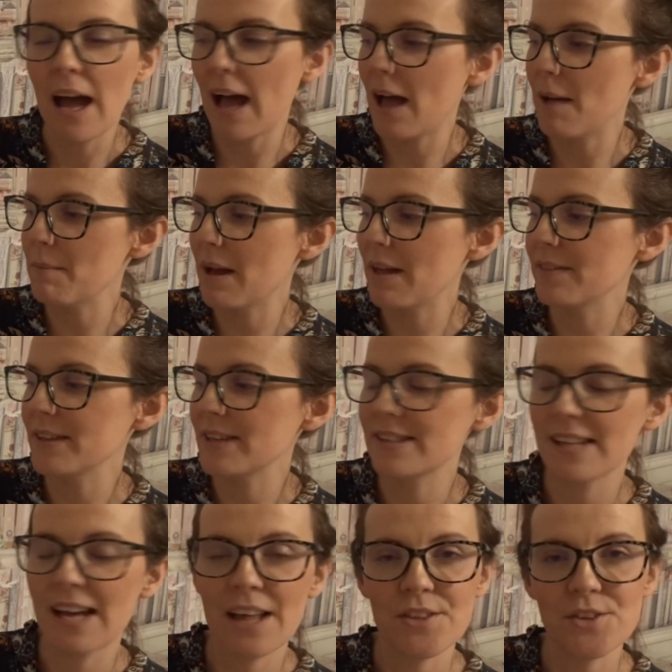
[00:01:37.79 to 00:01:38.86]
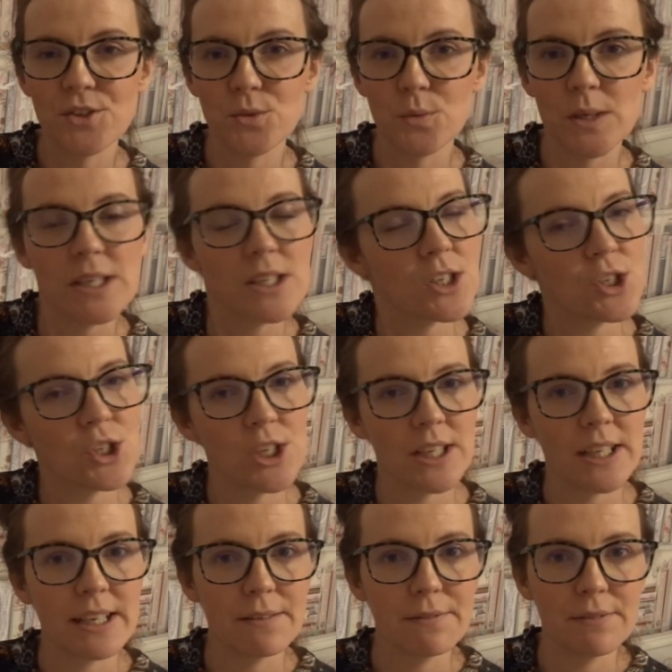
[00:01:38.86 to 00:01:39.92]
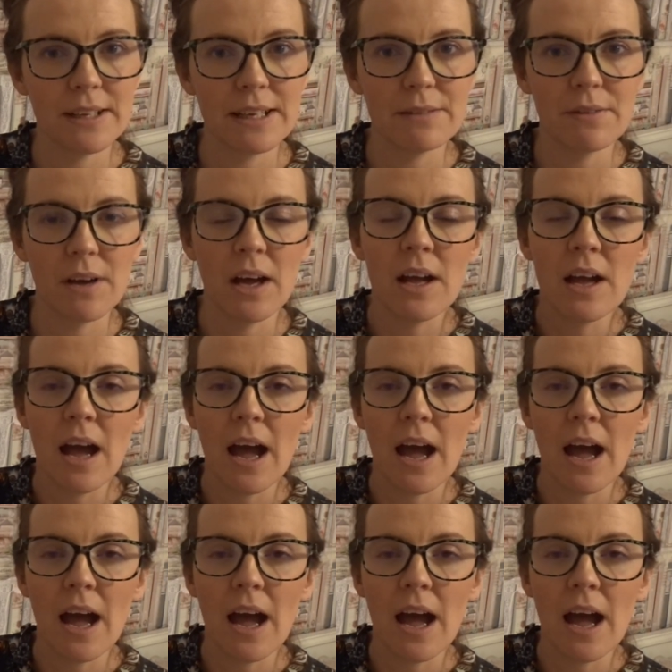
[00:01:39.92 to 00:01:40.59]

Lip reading: And these are the sweet chili flavour.